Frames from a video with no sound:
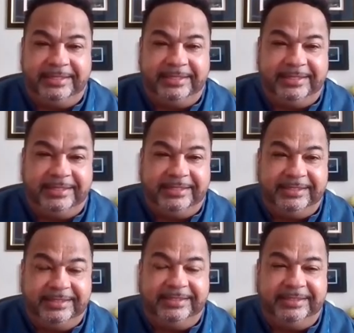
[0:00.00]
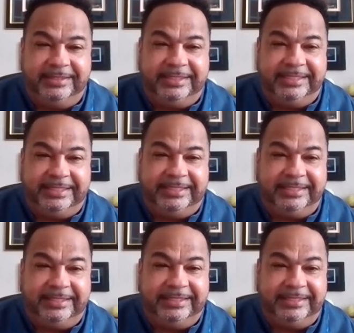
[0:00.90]

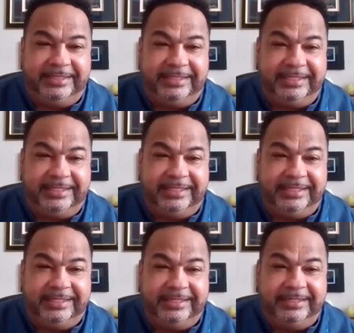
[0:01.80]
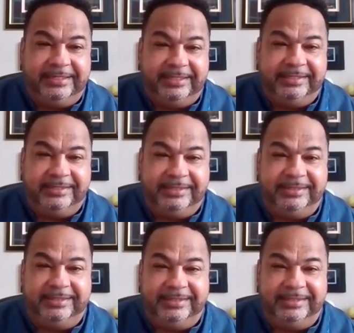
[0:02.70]

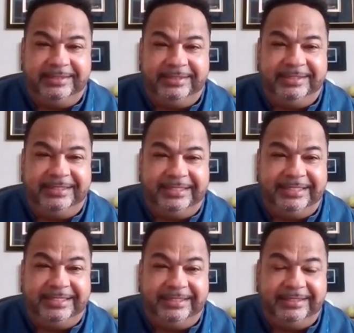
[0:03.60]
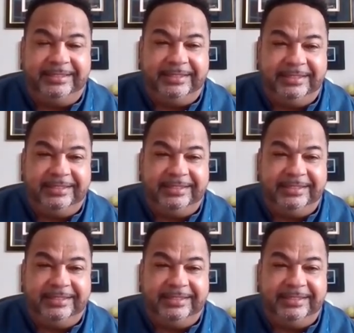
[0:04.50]
[no speech]